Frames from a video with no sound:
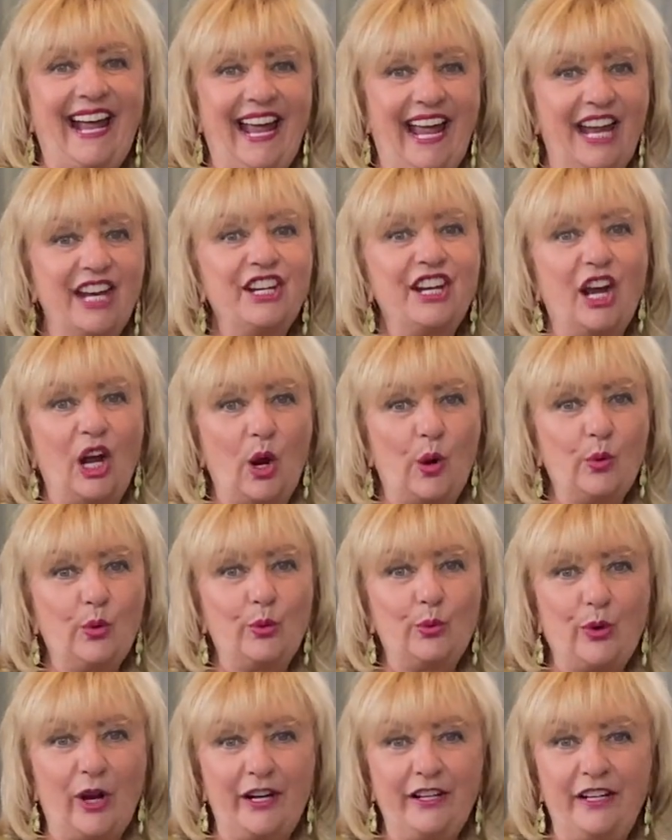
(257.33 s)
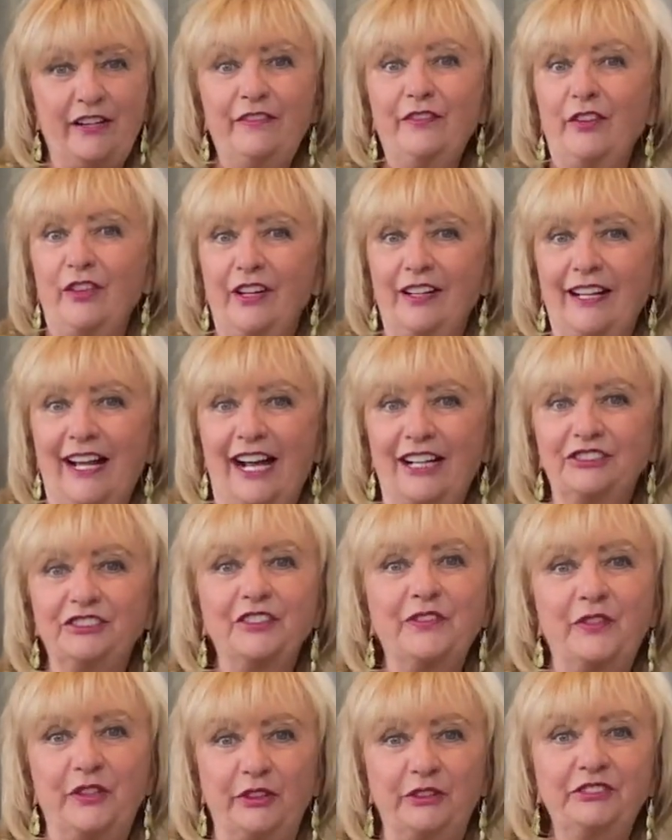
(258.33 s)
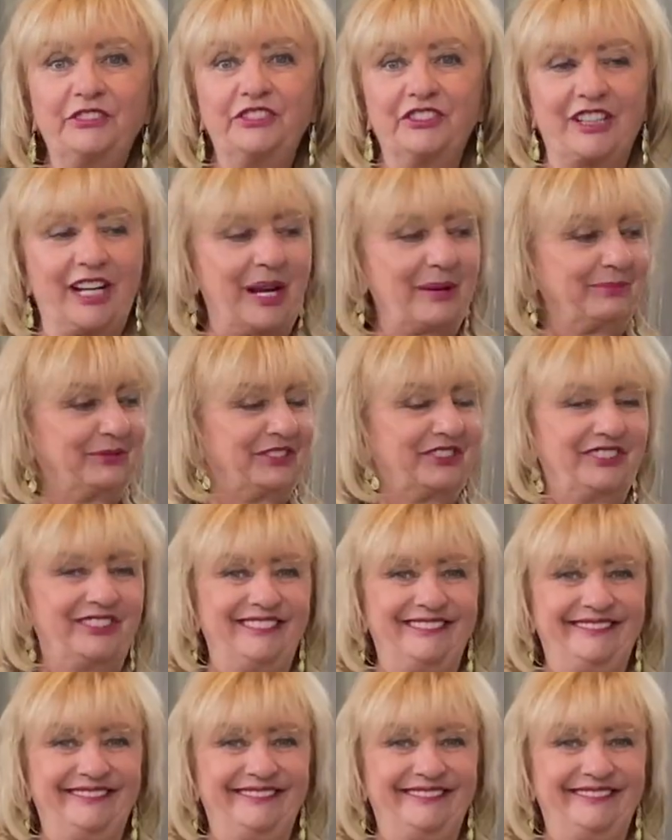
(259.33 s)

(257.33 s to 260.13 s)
And now we're ready for the last few steps.